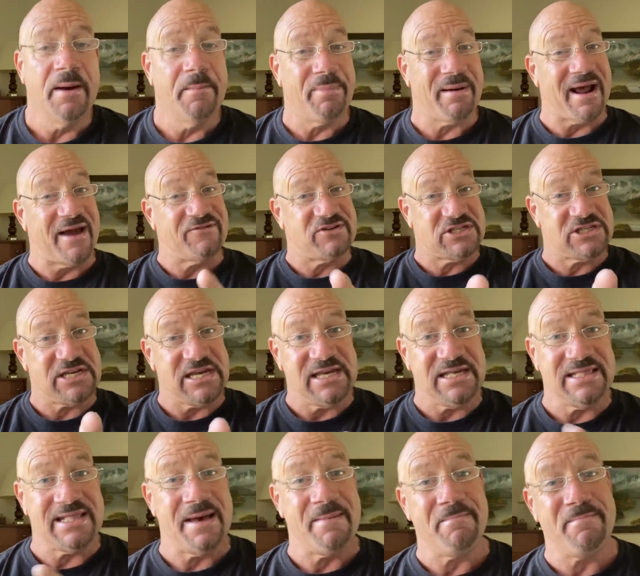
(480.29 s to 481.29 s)
But I've
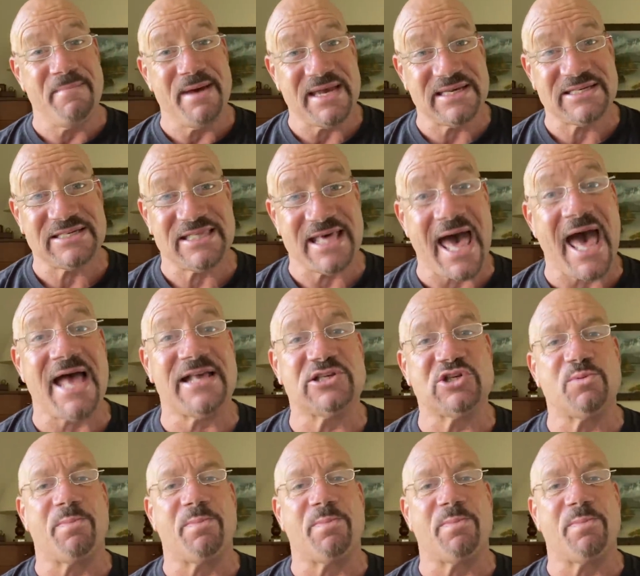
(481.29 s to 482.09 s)
seen them miss that